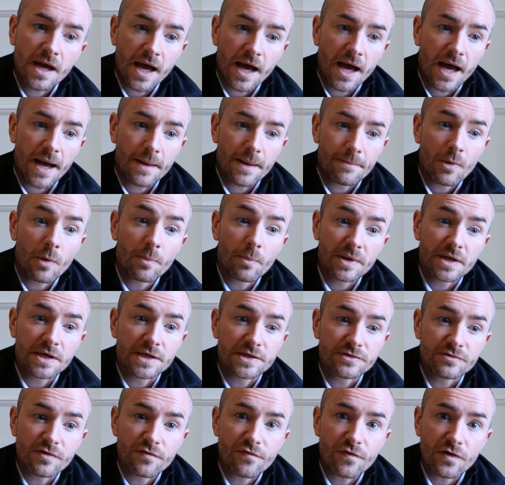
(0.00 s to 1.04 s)

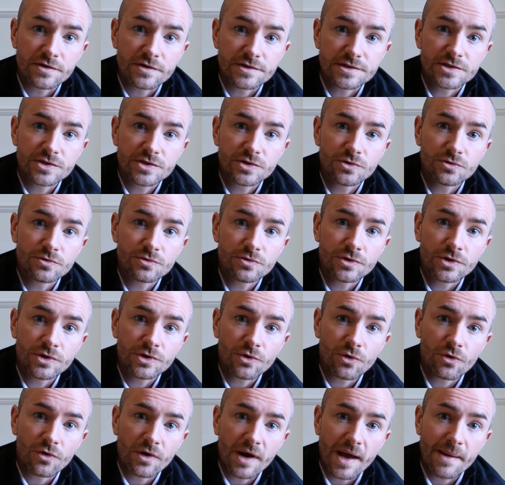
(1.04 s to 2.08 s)
Mobility refers to
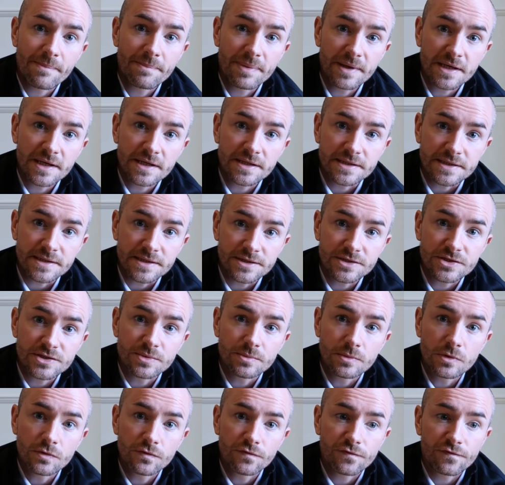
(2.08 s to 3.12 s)
your ability to
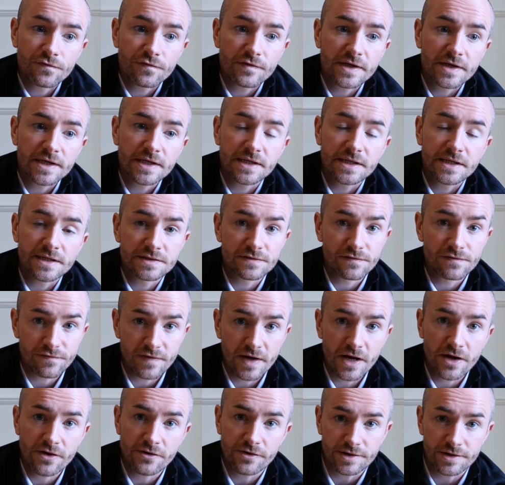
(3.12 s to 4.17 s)
move freely into
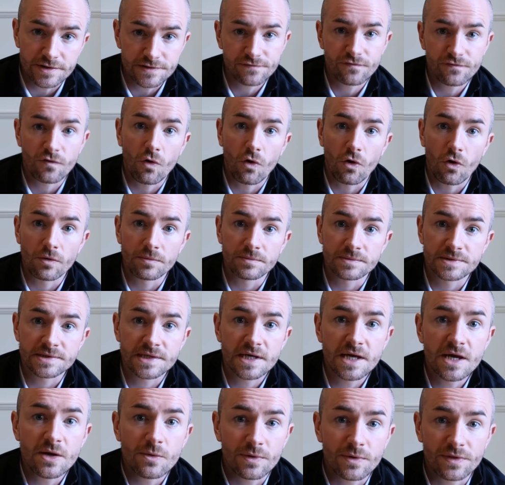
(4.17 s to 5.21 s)
various forms
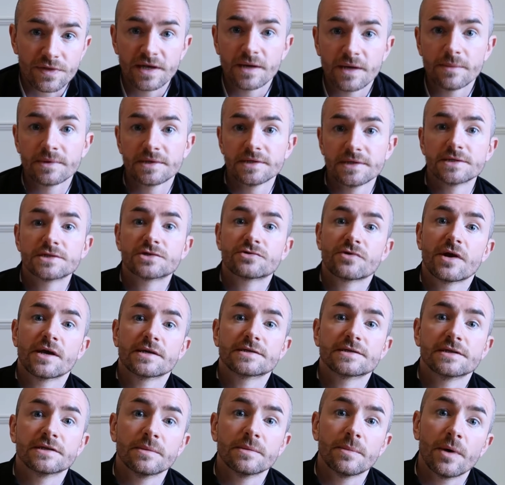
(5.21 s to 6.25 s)
with limited
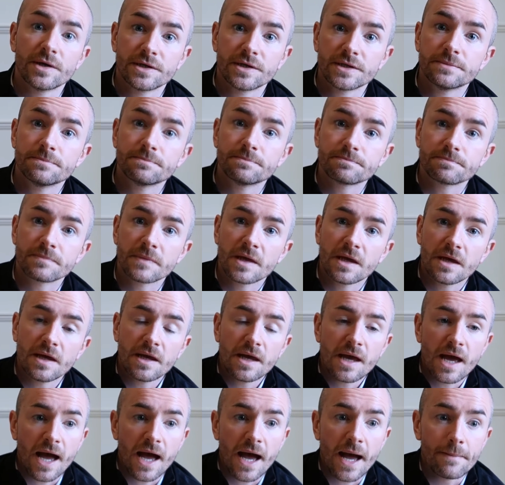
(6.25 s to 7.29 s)
stress on the body.
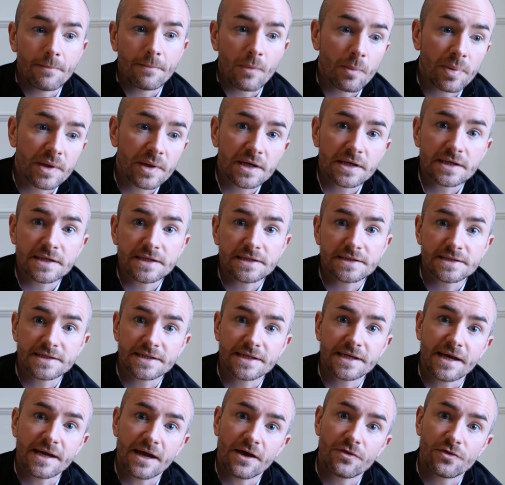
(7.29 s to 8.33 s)
Mobility
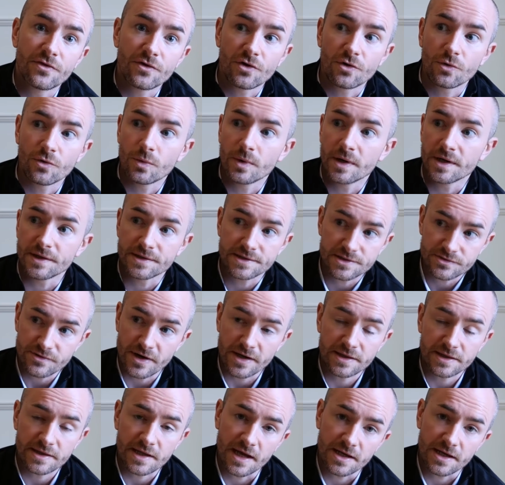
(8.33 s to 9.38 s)
together with
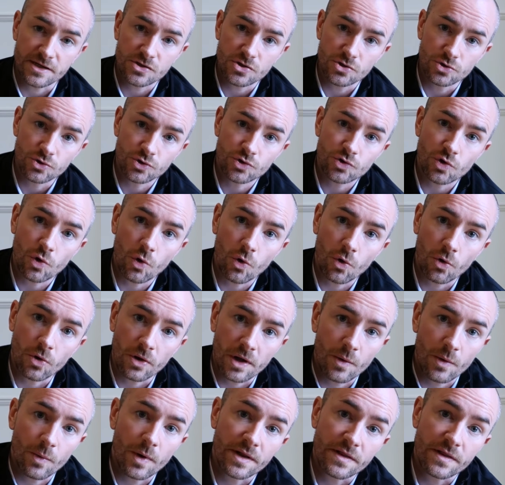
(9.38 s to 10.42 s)
strength and control
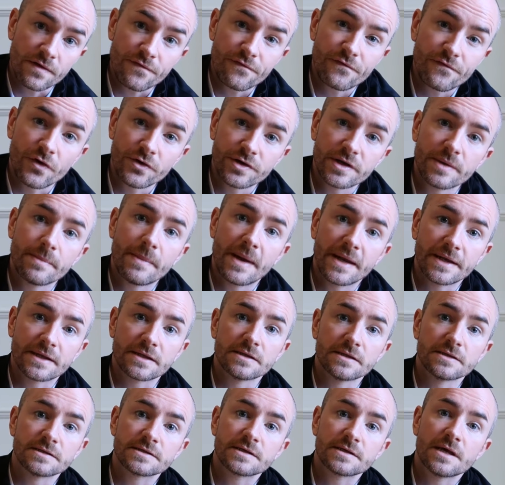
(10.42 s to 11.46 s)
are one of the
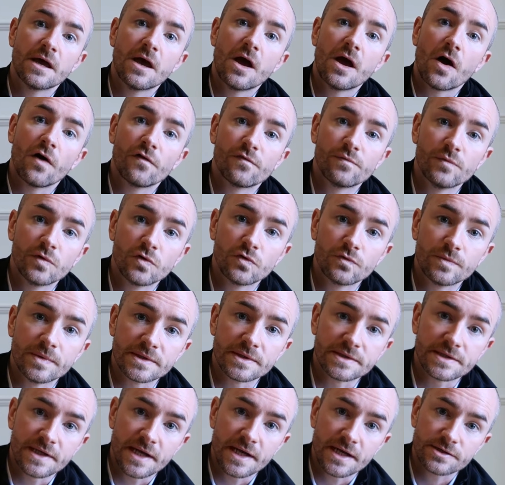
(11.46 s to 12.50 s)
fundamentals of
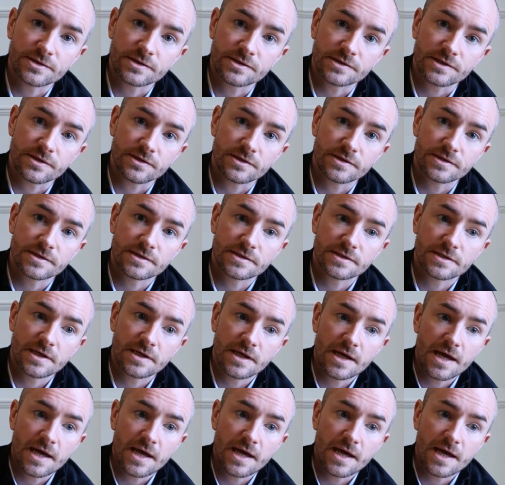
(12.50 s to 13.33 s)
movement and exercise.